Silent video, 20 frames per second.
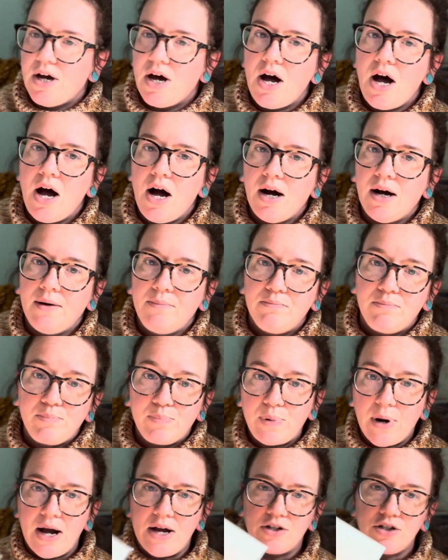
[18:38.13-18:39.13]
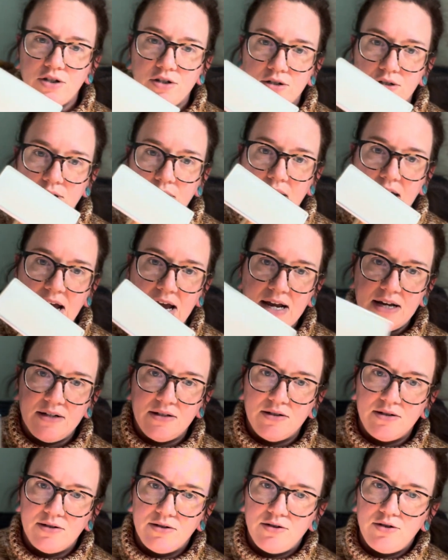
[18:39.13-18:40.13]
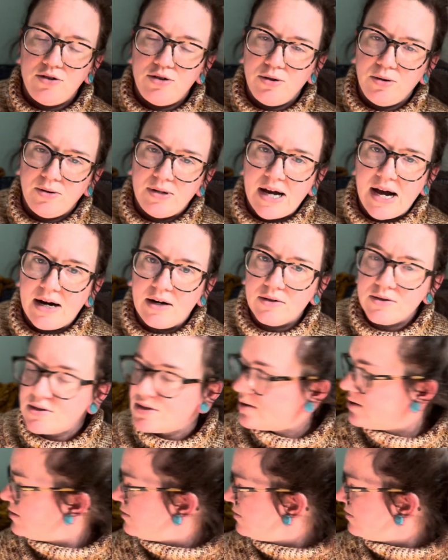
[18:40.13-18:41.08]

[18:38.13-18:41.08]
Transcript: a brush and 2 dowels,